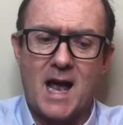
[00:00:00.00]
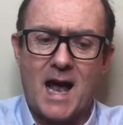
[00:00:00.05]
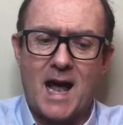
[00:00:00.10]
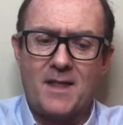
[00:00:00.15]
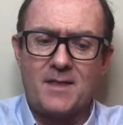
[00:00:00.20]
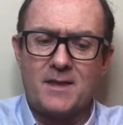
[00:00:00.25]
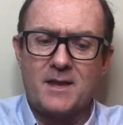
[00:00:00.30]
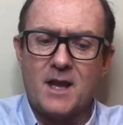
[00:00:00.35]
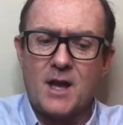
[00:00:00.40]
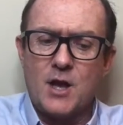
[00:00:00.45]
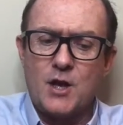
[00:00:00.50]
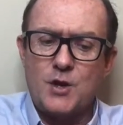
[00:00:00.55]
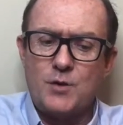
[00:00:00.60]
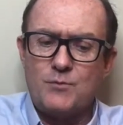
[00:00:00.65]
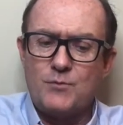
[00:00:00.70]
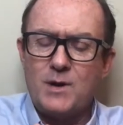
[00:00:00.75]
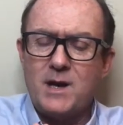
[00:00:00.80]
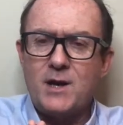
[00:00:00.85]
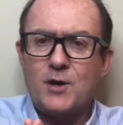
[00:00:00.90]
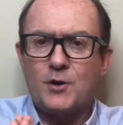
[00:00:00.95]
And
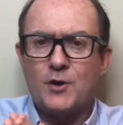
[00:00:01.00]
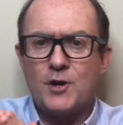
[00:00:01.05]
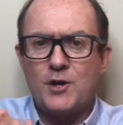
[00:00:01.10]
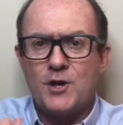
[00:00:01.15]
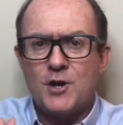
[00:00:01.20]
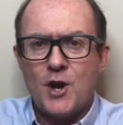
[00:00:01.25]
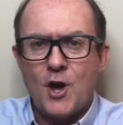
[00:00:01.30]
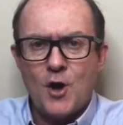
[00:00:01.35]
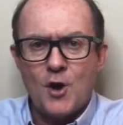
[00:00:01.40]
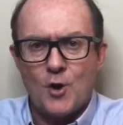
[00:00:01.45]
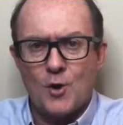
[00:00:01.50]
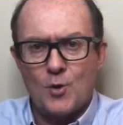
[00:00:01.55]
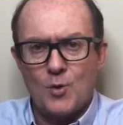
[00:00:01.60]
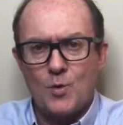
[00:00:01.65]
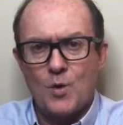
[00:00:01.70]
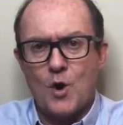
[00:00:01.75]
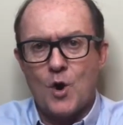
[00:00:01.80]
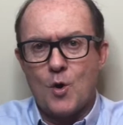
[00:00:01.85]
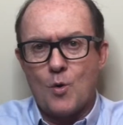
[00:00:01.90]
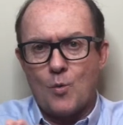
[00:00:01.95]
you've really got to
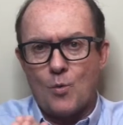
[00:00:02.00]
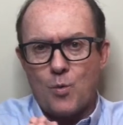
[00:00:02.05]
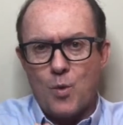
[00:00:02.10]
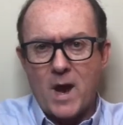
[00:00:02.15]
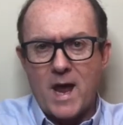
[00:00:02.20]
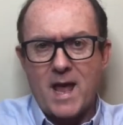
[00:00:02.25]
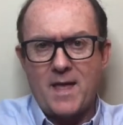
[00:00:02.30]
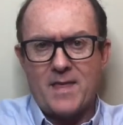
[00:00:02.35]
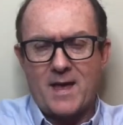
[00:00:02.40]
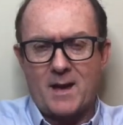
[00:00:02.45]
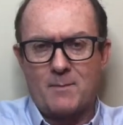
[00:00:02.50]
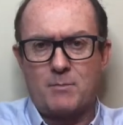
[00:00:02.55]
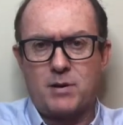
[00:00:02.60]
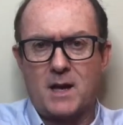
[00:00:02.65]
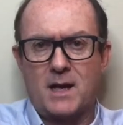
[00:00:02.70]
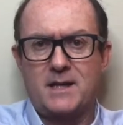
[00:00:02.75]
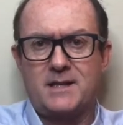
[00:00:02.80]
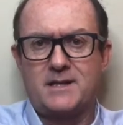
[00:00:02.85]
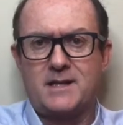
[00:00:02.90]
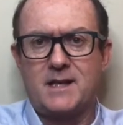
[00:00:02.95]
know where that
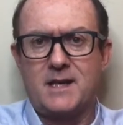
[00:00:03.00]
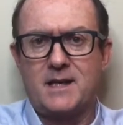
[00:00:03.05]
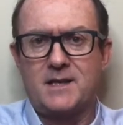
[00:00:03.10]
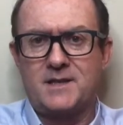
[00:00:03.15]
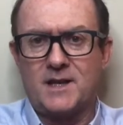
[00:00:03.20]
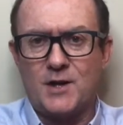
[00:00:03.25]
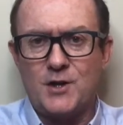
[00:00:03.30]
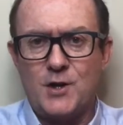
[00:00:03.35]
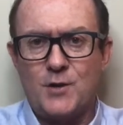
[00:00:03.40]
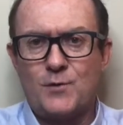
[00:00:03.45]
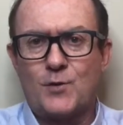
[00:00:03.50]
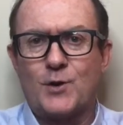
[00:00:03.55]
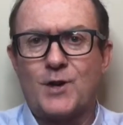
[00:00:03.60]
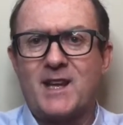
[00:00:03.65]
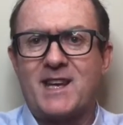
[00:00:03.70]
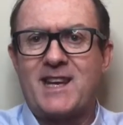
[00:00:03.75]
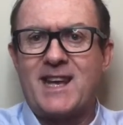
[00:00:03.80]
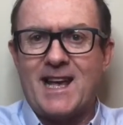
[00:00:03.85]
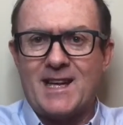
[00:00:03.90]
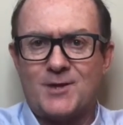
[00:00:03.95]
place is, and you've got to
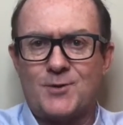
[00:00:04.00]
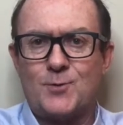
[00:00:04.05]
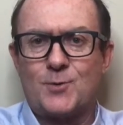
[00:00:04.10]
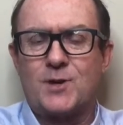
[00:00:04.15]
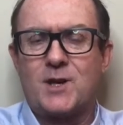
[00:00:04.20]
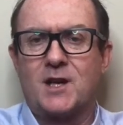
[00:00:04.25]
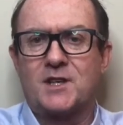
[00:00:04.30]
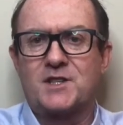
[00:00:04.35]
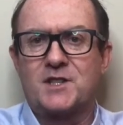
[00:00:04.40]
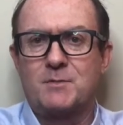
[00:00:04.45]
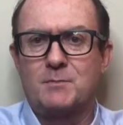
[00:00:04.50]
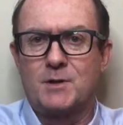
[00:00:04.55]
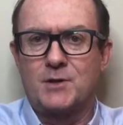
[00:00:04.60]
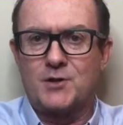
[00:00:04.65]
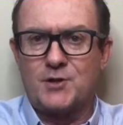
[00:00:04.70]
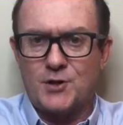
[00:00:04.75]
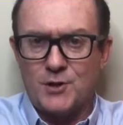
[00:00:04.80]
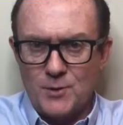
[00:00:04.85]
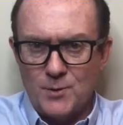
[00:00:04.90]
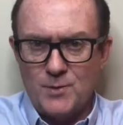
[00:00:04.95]
get your customer
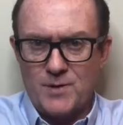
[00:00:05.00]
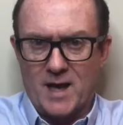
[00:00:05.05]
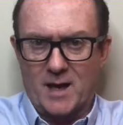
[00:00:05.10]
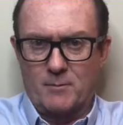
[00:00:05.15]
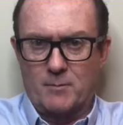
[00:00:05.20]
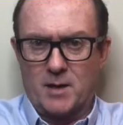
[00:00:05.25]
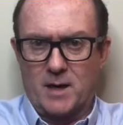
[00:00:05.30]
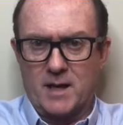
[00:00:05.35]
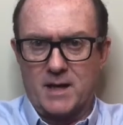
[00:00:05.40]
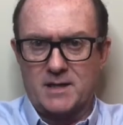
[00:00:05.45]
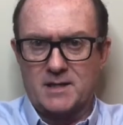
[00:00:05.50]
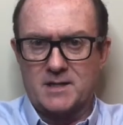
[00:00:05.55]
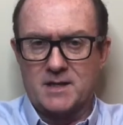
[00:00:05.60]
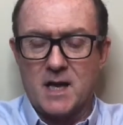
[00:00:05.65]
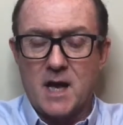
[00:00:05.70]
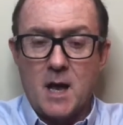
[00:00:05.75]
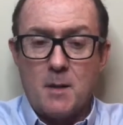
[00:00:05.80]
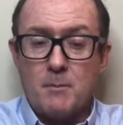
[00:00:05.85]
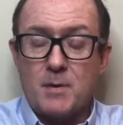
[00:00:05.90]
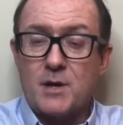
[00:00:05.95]
to that place,
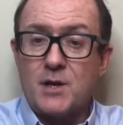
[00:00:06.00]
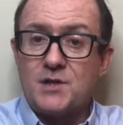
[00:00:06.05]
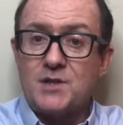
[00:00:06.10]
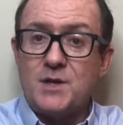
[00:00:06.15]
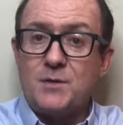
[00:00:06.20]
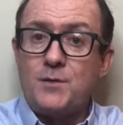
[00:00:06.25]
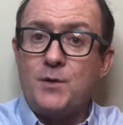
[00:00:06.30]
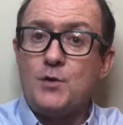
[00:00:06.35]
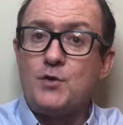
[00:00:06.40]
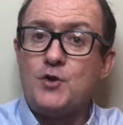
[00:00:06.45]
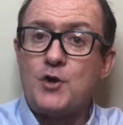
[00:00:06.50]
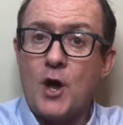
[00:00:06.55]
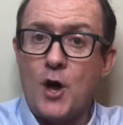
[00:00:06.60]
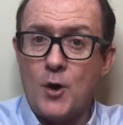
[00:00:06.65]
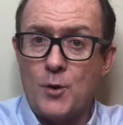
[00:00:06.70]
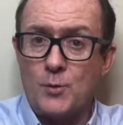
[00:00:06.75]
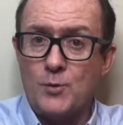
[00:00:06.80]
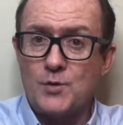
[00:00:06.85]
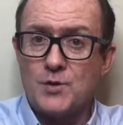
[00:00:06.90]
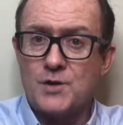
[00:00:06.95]
because if you
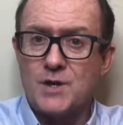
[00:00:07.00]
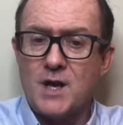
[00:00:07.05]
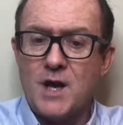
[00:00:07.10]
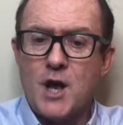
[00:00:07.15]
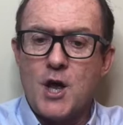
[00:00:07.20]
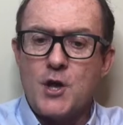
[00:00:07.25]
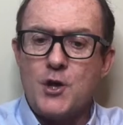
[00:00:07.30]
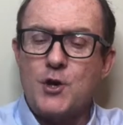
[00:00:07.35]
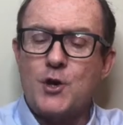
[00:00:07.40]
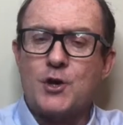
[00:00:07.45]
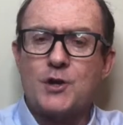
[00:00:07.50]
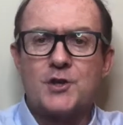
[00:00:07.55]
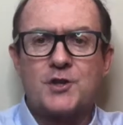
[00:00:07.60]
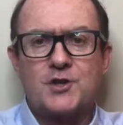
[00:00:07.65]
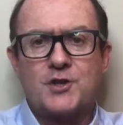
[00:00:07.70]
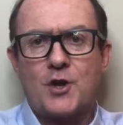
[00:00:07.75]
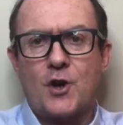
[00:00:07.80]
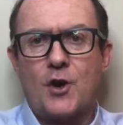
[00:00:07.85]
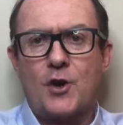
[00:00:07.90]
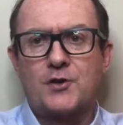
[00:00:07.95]
don't, you're going to
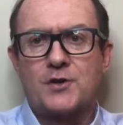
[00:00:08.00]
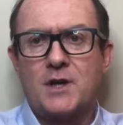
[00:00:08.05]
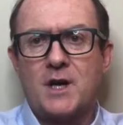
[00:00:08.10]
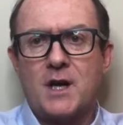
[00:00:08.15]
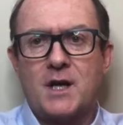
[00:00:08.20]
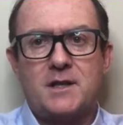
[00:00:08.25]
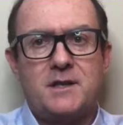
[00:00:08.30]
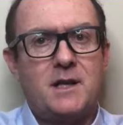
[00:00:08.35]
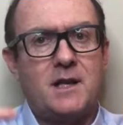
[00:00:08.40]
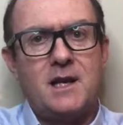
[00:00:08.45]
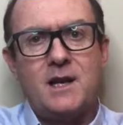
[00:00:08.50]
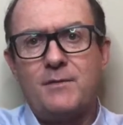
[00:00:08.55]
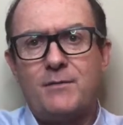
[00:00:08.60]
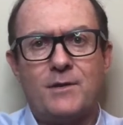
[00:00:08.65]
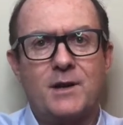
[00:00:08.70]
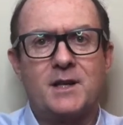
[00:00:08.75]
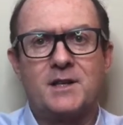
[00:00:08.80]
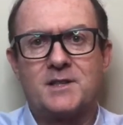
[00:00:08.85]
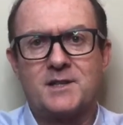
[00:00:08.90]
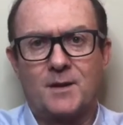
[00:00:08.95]
start
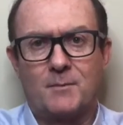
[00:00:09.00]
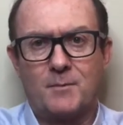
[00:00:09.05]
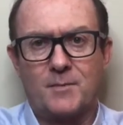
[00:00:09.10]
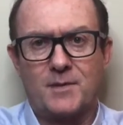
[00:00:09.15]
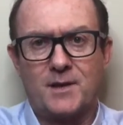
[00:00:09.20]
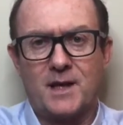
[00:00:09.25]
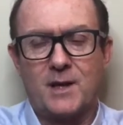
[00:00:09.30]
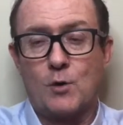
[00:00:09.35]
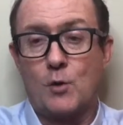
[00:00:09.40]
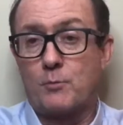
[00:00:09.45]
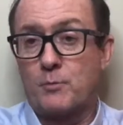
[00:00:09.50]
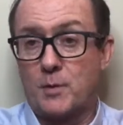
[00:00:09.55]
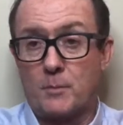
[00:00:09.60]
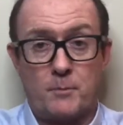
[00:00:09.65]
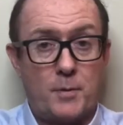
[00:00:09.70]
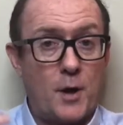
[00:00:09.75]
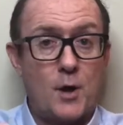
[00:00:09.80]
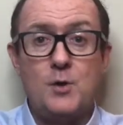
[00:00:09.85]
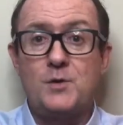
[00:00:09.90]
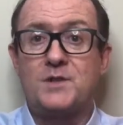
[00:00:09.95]
delivering something or
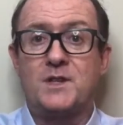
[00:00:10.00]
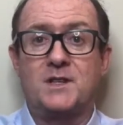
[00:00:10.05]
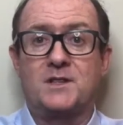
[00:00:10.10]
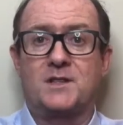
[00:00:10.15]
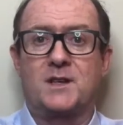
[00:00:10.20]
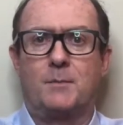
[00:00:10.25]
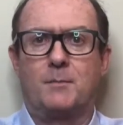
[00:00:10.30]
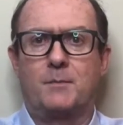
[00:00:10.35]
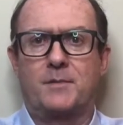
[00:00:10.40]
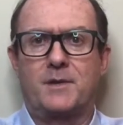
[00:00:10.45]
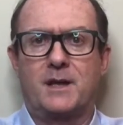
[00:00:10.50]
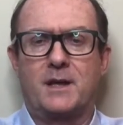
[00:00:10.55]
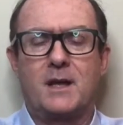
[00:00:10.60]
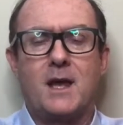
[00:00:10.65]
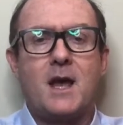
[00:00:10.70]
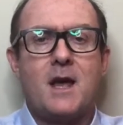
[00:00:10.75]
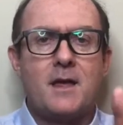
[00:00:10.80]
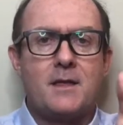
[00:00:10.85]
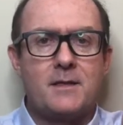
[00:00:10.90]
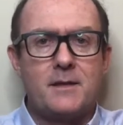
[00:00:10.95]
proposing something
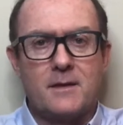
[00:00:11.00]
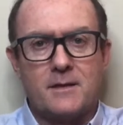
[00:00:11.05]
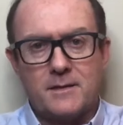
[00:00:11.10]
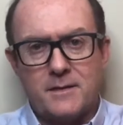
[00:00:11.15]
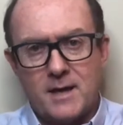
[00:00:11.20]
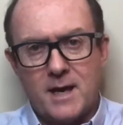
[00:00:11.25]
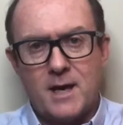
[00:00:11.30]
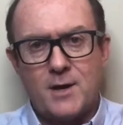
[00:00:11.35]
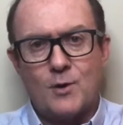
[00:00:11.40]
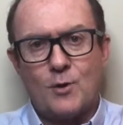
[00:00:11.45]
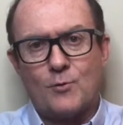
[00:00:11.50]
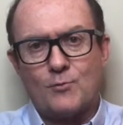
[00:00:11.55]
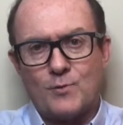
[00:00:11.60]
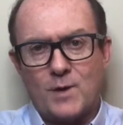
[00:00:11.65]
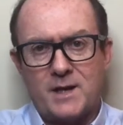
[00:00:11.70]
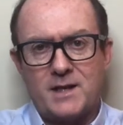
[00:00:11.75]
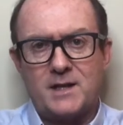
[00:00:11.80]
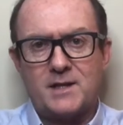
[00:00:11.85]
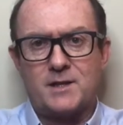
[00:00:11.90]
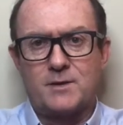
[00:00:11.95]
that they're not
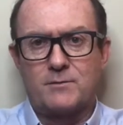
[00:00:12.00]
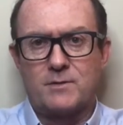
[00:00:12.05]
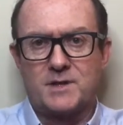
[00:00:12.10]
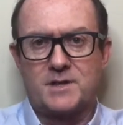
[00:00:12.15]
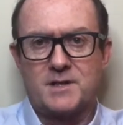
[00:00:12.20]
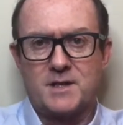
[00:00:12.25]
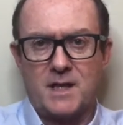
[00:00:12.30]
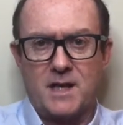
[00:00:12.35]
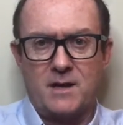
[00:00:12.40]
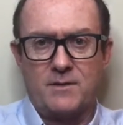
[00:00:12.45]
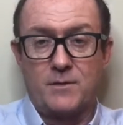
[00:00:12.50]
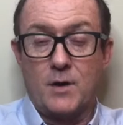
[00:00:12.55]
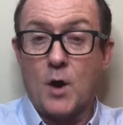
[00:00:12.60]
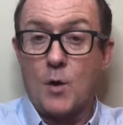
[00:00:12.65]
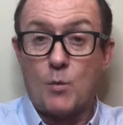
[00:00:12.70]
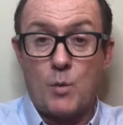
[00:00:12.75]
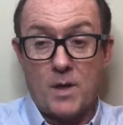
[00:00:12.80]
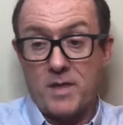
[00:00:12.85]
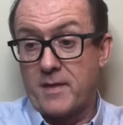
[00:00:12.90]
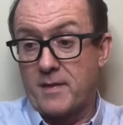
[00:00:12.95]
ready to receive,
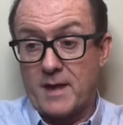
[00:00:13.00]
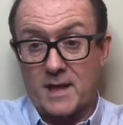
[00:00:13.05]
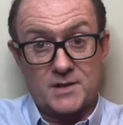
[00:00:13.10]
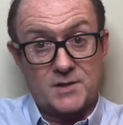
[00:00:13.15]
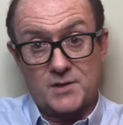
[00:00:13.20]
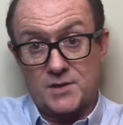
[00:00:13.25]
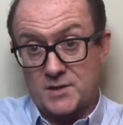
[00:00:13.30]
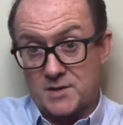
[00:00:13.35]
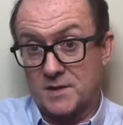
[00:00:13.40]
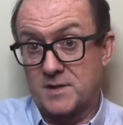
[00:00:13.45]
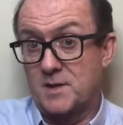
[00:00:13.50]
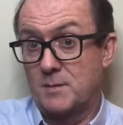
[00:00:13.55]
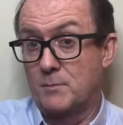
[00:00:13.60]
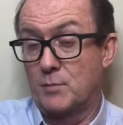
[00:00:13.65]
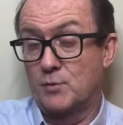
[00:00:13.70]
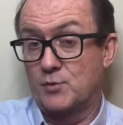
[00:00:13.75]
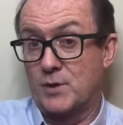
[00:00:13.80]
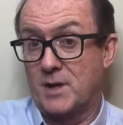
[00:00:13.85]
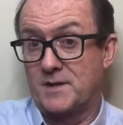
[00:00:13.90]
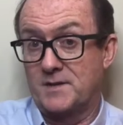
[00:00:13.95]
whether that's just a
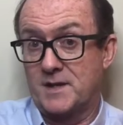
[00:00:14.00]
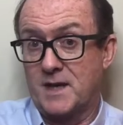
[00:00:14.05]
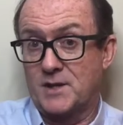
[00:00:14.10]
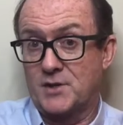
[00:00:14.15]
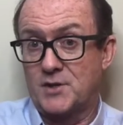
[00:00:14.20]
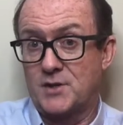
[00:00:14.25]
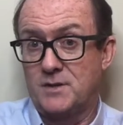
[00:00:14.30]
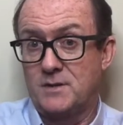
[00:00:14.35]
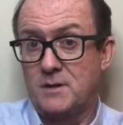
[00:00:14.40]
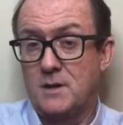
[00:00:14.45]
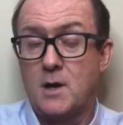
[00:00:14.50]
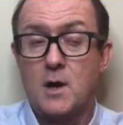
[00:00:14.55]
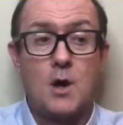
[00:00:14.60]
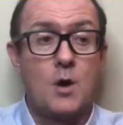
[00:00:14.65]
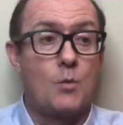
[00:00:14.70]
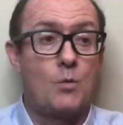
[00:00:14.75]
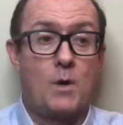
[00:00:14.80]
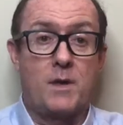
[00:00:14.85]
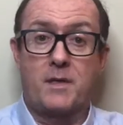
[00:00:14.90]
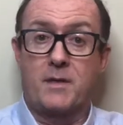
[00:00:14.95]
simple transaction,
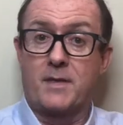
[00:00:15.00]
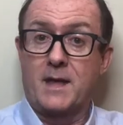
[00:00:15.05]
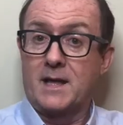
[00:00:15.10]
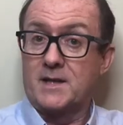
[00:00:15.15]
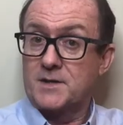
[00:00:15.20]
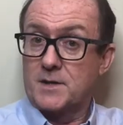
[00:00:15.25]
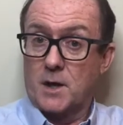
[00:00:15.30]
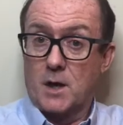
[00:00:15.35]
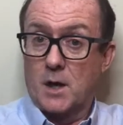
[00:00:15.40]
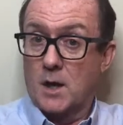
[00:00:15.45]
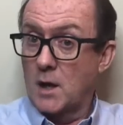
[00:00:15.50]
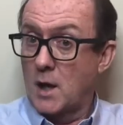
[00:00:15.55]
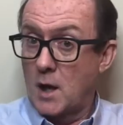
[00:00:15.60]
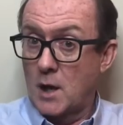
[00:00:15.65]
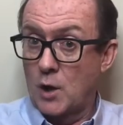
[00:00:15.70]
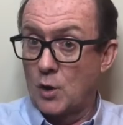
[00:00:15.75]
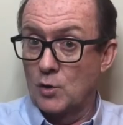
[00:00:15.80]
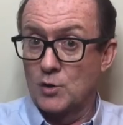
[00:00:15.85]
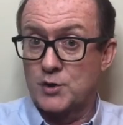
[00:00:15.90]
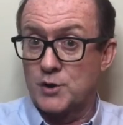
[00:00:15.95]
whether that's a
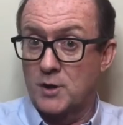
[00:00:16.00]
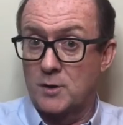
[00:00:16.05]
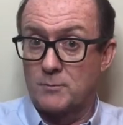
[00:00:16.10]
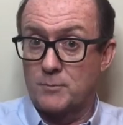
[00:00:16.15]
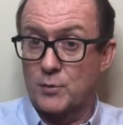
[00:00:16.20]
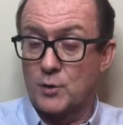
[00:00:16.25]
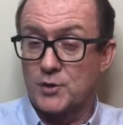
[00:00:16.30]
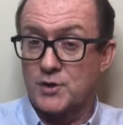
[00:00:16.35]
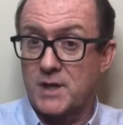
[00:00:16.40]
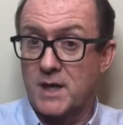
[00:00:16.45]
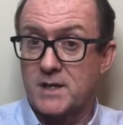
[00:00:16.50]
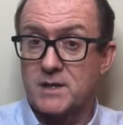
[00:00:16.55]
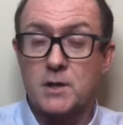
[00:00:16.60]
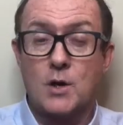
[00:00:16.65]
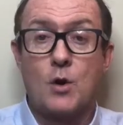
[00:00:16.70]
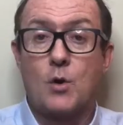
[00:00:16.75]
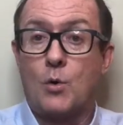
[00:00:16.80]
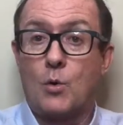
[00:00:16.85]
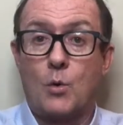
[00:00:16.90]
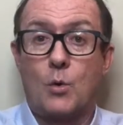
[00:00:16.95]
long-term project
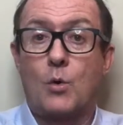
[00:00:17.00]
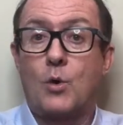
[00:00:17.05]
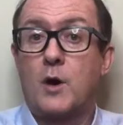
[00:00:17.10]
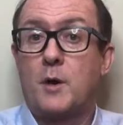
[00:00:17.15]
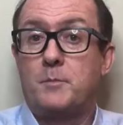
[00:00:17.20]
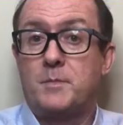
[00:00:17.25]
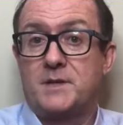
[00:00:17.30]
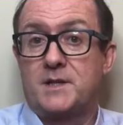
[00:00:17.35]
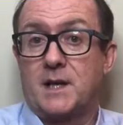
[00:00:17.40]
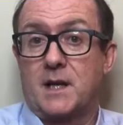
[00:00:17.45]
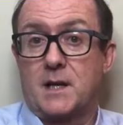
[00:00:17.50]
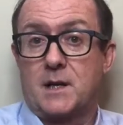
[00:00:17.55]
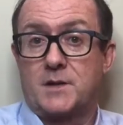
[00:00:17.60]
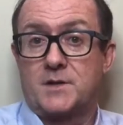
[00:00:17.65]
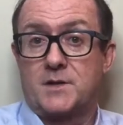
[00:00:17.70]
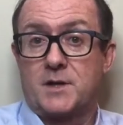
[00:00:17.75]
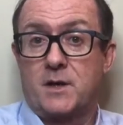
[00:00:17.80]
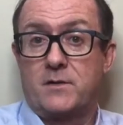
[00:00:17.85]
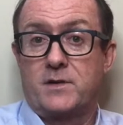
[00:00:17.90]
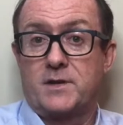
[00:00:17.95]
or a particular
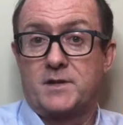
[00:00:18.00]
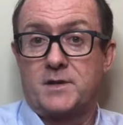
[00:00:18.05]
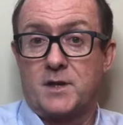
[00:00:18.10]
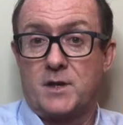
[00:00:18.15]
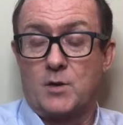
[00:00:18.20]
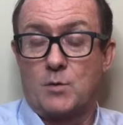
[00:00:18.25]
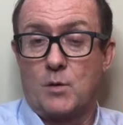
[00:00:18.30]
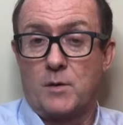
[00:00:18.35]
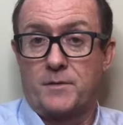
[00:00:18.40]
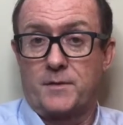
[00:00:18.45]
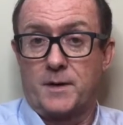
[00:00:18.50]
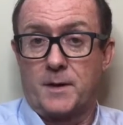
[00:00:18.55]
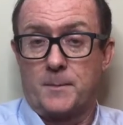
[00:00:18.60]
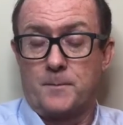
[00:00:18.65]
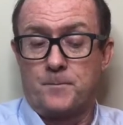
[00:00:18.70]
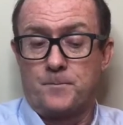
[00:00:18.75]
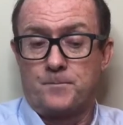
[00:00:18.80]
service that you offer.